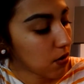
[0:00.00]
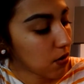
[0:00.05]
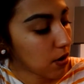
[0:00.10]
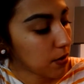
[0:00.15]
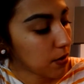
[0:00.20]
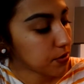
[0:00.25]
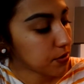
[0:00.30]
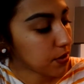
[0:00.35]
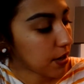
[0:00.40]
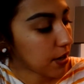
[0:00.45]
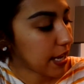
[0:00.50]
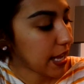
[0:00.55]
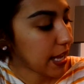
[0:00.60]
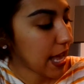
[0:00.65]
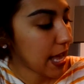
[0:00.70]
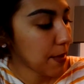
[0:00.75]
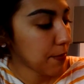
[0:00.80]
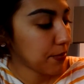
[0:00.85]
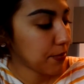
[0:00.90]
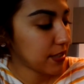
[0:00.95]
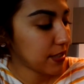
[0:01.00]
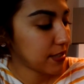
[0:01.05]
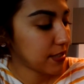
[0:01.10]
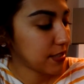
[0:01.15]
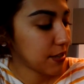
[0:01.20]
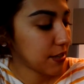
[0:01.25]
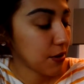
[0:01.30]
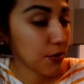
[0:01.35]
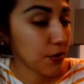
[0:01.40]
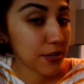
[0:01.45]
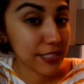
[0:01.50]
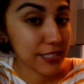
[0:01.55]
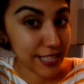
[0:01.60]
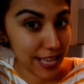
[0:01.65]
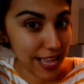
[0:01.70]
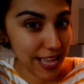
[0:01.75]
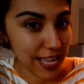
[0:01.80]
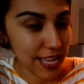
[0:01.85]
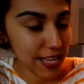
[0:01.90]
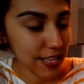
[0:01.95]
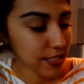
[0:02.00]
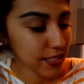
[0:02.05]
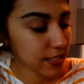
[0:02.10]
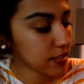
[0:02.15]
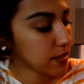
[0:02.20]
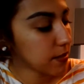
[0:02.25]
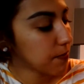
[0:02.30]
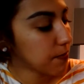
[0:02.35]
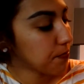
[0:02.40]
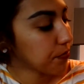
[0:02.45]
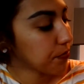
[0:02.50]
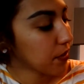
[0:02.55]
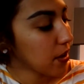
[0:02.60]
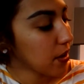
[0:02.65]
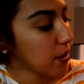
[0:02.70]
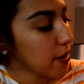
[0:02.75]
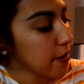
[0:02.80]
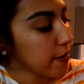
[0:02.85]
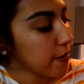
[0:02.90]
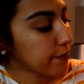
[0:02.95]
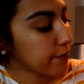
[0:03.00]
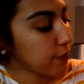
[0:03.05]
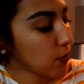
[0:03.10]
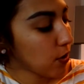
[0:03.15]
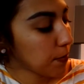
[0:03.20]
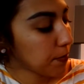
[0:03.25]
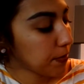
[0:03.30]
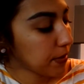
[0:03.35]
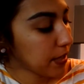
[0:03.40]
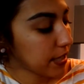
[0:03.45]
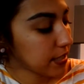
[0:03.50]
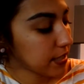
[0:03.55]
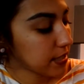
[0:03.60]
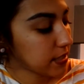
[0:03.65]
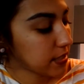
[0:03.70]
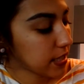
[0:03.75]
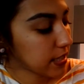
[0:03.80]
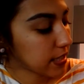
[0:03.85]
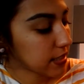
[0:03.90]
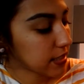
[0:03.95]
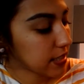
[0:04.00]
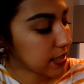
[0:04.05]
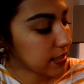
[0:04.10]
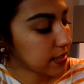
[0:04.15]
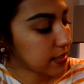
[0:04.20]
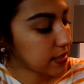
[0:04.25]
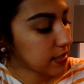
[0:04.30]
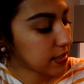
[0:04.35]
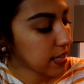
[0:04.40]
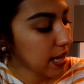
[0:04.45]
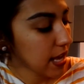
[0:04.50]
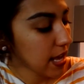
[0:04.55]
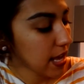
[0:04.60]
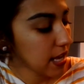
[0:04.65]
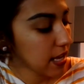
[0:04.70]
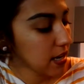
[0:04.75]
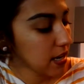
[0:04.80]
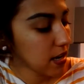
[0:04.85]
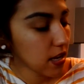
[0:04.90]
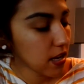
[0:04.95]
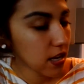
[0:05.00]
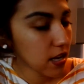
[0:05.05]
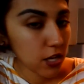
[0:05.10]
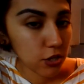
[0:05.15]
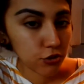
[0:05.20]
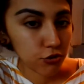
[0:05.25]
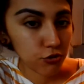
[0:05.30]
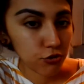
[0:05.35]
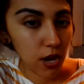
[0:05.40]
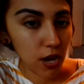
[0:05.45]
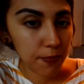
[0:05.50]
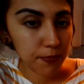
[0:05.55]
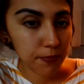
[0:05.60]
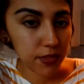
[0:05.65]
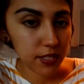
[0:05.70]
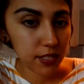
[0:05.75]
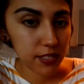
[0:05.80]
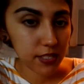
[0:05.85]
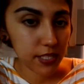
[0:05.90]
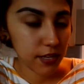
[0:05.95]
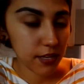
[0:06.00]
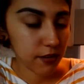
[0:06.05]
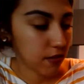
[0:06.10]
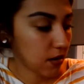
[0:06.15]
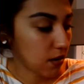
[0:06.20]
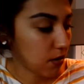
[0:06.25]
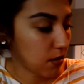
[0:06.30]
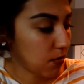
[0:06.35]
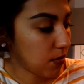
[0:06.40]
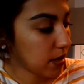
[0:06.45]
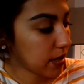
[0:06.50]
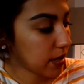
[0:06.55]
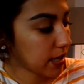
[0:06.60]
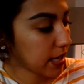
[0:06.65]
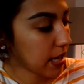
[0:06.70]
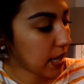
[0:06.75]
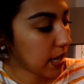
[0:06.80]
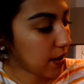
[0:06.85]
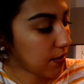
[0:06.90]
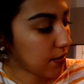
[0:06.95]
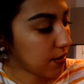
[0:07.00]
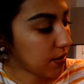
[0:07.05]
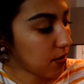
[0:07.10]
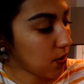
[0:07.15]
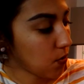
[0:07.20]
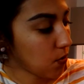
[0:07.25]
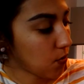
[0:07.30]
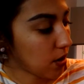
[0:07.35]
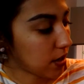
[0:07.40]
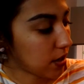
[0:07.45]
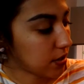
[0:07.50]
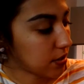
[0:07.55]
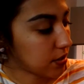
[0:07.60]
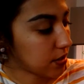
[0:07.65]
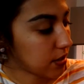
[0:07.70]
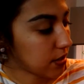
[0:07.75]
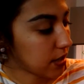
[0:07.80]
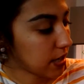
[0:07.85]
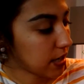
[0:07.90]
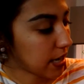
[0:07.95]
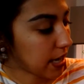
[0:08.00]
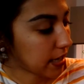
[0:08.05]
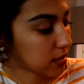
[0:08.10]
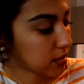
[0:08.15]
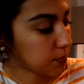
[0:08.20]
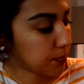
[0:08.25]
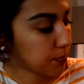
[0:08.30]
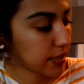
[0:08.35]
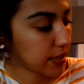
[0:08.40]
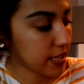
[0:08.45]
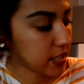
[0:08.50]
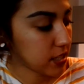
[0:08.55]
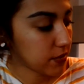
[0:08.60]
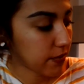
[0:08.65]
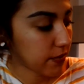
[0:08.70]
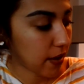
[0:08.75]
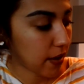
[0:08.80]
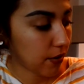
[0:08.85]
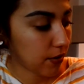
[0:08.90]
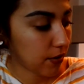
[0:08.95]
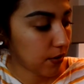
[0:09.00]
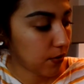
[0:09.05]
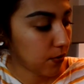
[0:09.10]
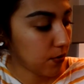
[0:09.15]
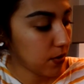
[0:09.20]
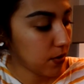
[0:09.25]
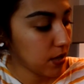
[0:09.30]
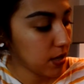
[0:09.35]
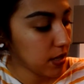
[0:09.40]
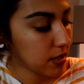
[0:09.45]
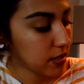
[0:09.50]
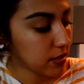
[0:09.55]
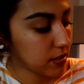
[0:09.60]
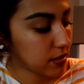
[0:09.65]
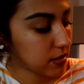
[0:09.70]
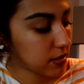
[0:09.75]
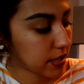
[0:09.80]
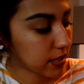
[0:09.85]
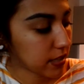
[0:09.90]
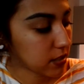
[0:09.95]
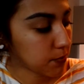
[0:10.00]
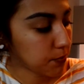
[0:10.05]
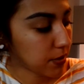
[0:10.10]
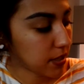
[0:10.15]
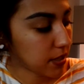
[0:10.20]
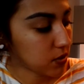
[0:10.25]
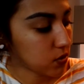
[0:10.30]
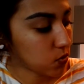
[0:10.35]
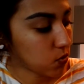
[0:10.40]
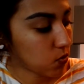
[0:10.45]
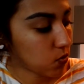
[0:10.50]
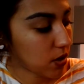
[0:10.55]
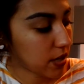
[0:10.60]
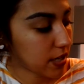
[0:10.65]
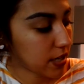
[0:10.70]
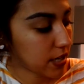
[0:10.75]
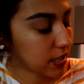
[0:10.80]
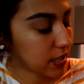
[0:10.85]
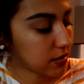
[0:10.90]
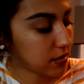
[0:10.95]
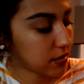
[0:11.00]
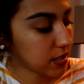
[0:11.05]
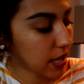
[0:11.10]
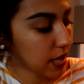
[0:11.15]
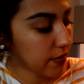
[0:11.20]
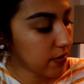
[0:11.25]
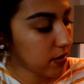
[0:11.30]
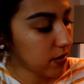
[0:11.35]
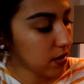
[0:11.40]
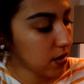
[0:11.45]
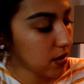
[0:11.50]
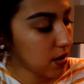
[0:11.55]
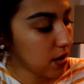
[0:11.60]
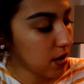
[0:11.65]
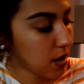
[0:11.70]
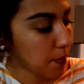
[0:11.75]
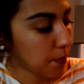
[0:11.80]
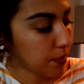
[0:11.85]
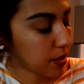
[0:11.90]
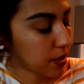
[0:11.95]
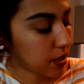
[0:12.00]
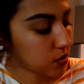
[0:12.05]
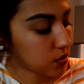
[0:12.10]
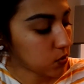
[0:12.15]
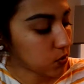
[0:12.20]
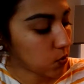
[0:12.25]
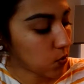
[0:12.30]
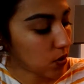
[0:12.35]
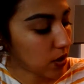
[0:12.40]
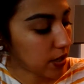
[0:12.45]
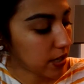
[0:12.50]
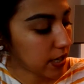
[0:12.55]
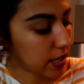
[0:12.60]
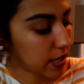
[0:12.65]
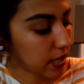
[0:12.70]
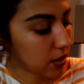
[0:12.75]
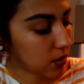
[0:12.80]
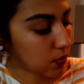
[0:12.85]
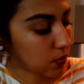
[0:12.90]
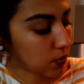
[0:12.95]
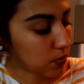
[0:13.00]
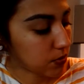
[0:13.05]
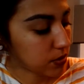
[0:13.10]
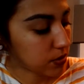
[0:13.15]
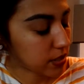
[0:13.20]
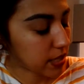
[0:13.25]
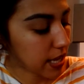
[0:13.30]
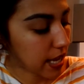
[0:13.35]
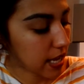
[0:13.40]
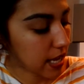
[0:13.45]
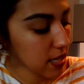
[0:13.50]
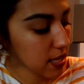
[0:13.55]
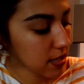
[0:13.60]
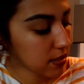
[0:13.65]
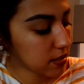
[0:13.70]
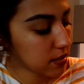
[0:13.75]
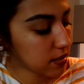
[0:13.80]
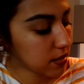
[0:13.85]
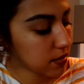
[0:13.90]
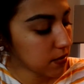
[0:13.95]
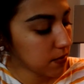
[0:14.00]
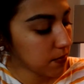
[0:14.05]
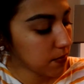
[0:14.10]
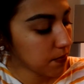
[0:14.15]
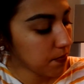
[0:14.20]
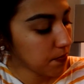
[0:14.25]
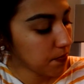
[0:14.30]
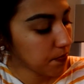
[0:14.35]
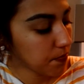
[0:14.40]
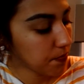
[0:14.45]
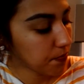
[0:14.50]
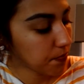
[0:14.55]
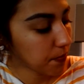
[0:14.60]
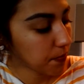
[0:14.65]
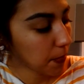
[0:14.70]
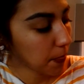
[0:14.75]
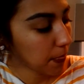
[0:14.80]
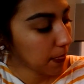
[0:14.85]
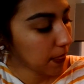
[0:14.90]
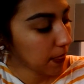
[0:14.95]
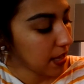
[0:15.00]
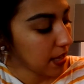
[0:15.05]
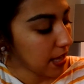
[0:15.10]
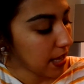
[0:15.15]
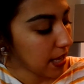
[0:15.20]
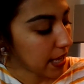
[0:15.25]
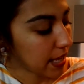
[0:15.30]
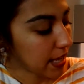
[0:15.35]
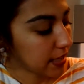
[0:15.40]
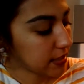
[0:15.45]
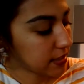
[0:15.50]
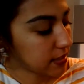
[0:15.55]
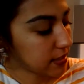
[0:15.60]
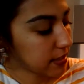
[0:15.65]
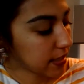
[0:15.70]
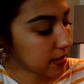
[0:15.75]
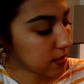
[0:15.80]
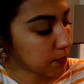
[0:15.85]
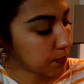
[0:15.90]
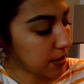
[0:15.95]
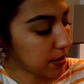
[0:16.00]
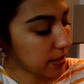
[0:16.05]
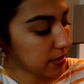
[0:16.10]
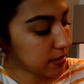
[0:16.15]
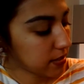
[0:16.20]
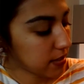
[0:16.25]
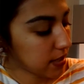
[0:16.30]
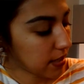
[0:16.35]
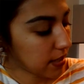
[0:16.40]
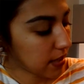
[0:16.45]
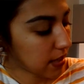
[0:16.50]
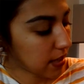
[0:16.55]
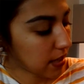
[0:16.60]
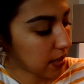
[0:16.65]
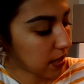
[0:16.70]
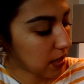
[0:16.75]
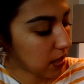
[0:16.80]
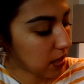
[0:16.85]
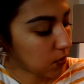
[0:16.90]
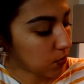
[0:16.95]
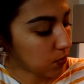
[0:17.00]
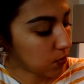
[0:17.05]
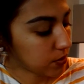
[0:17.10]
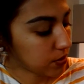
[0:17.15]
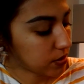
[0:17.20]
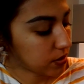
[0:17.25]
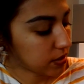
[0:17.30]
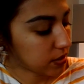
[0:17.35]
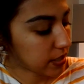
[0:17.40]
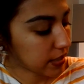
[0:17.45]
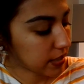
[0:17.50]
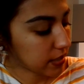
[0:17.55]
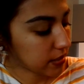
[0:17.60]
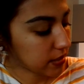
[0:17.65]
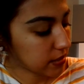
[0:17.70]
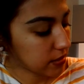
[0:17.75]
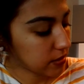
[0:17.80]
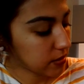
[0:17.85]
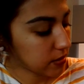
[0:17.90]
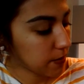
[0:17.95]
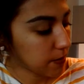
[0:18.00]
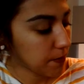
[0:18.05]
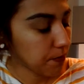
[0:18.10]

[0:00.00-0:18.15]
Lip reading: 8 plus 0 is 8. 4 plus 6 is 10. Drop the 0. Carry the 1 to the next place value. 6 plus 1 is 7. Plus 1 equals 8. And 6 plus nothing equals 6.